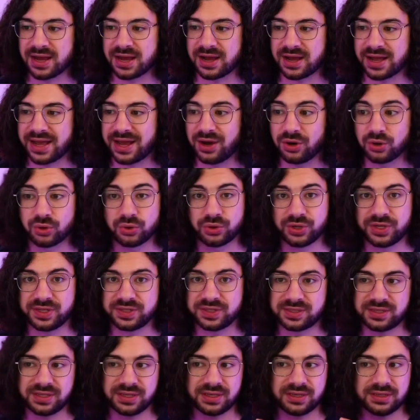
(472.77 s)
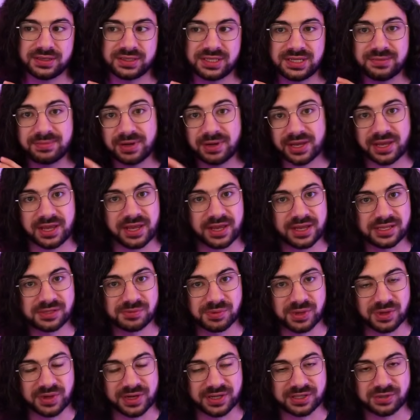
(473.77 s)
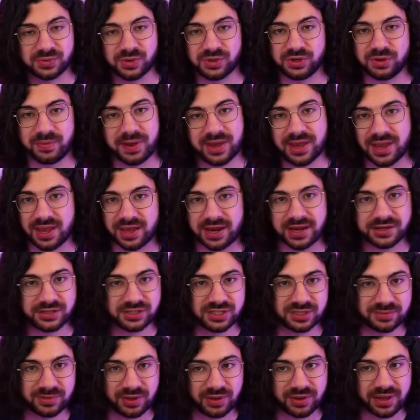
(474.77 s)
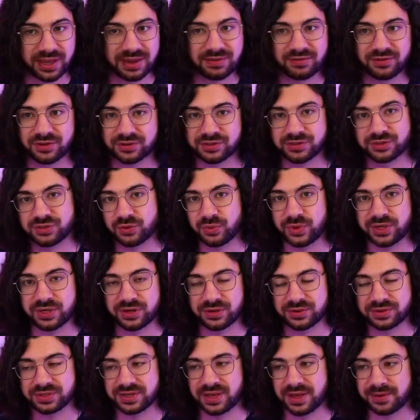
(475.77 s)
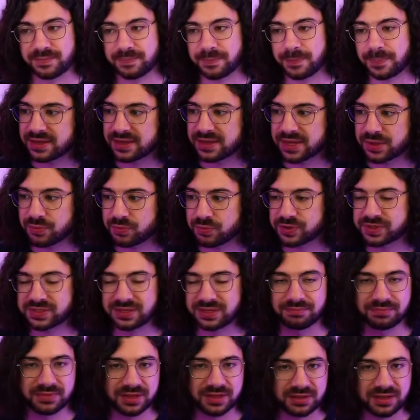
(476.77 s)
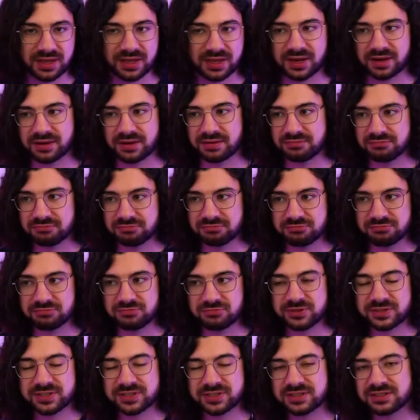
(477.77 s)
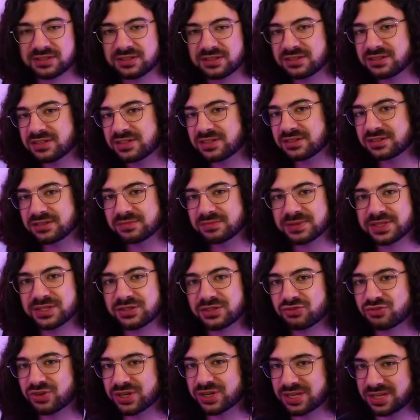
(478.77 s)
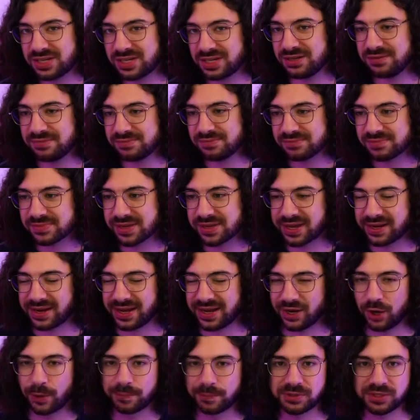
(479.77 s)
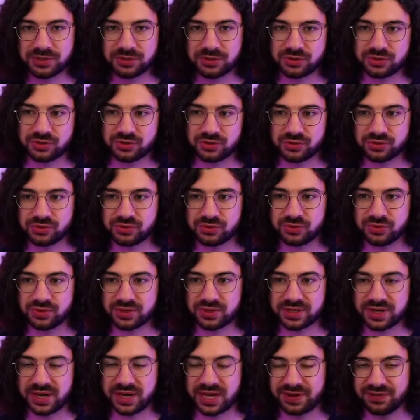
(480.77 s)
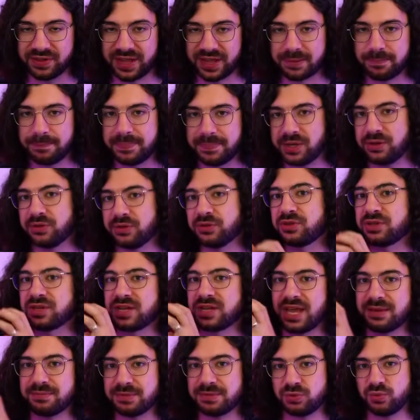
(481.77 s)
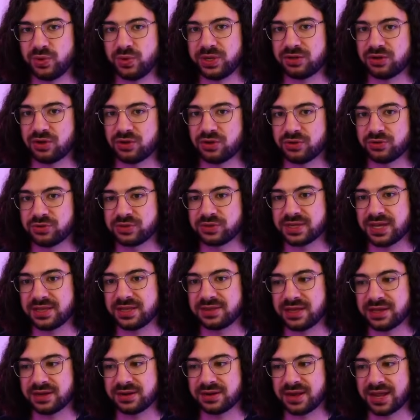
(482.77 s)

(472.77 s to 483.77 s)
How good is the debugging experience when you're making an HTML game versus a Windows game? It was something that was a little bit tricky, and I opted to kind of like build the game in Windows and then